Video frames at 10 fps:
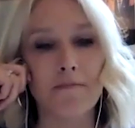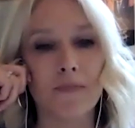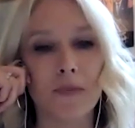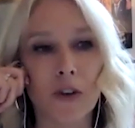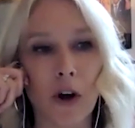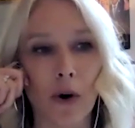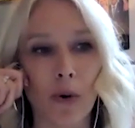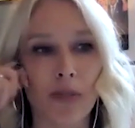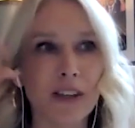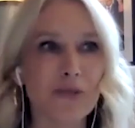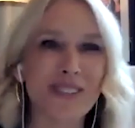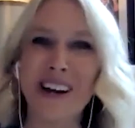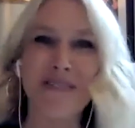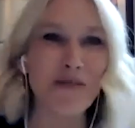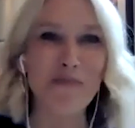So this was
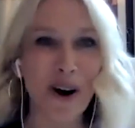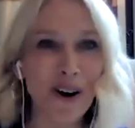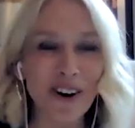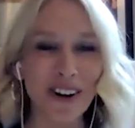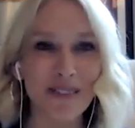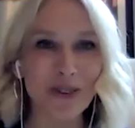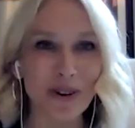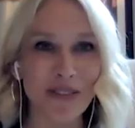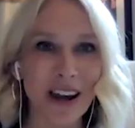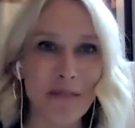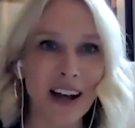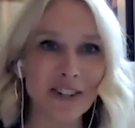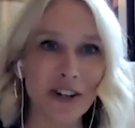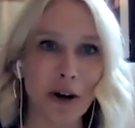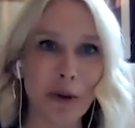never a part of sort of that
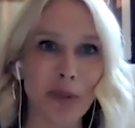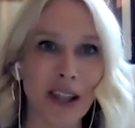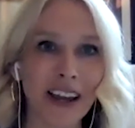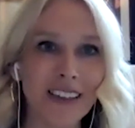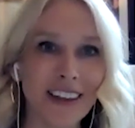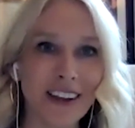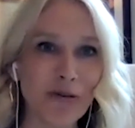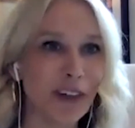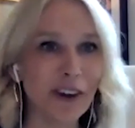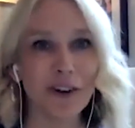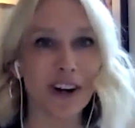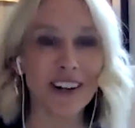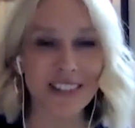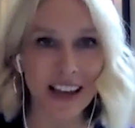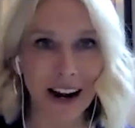imaginary plan that you think you're going to
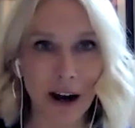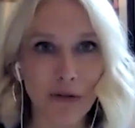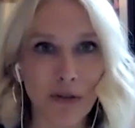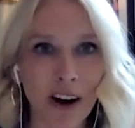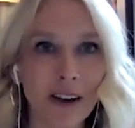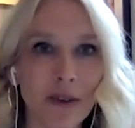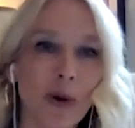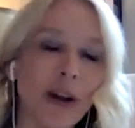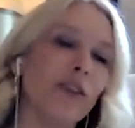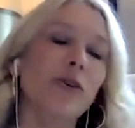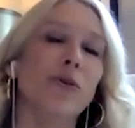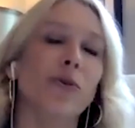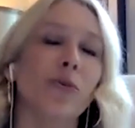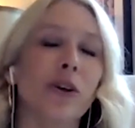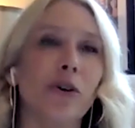set off on when
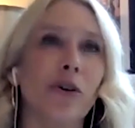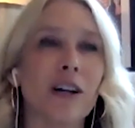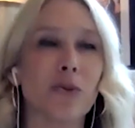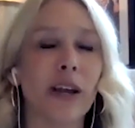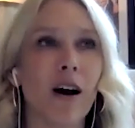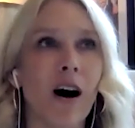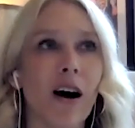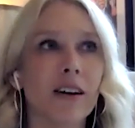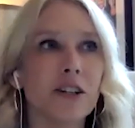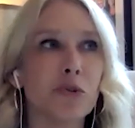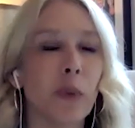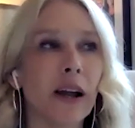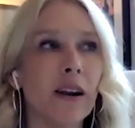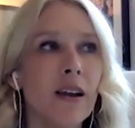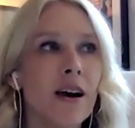you graduate college.
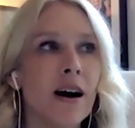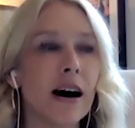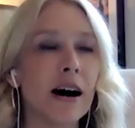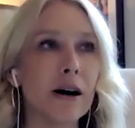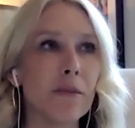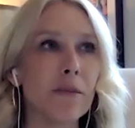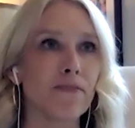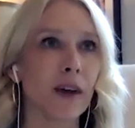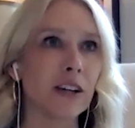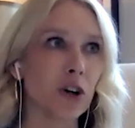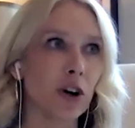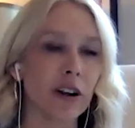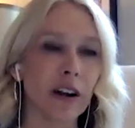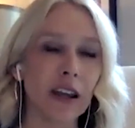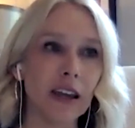But I
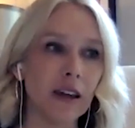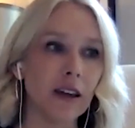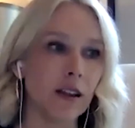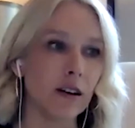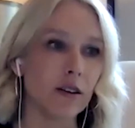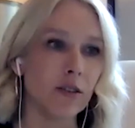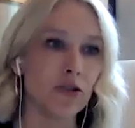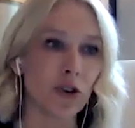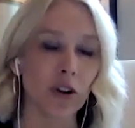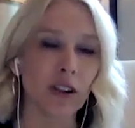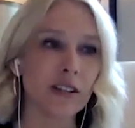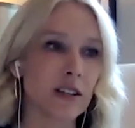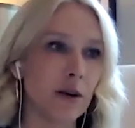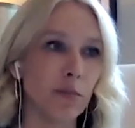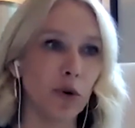started in
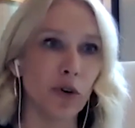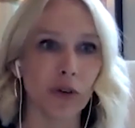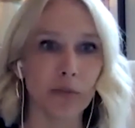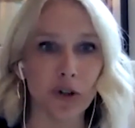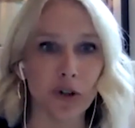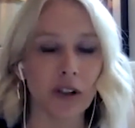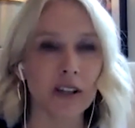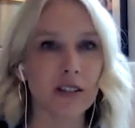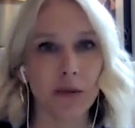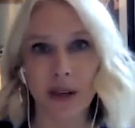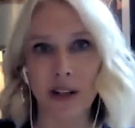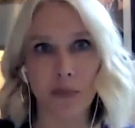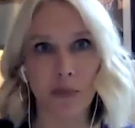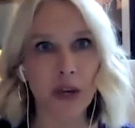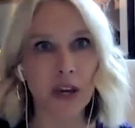journalism, moved from journalism into
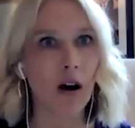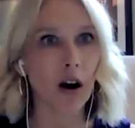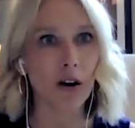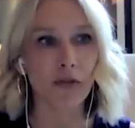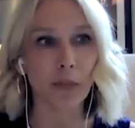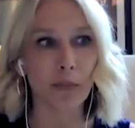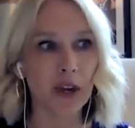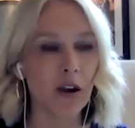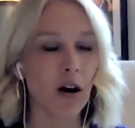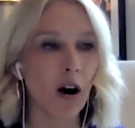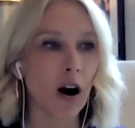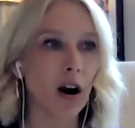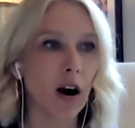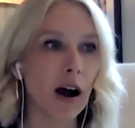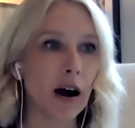PR. From
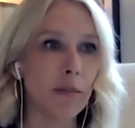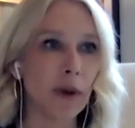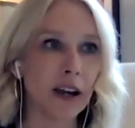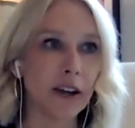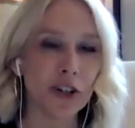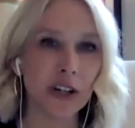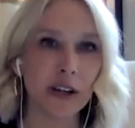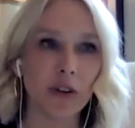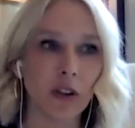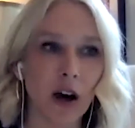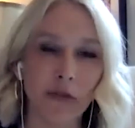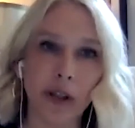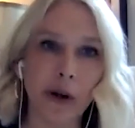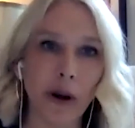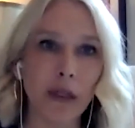PR, I achieved a lot of
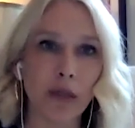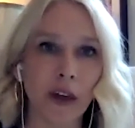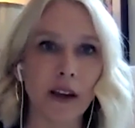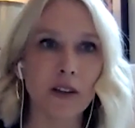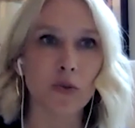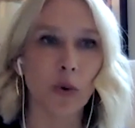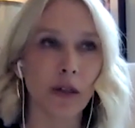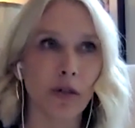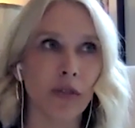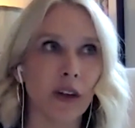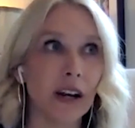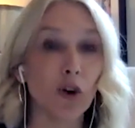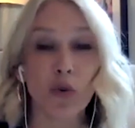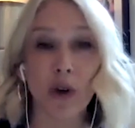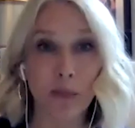really great things with an
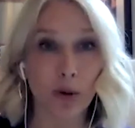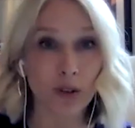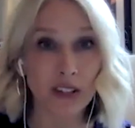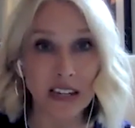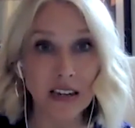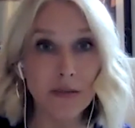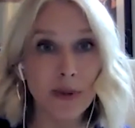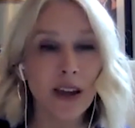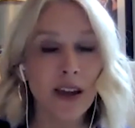incredible team.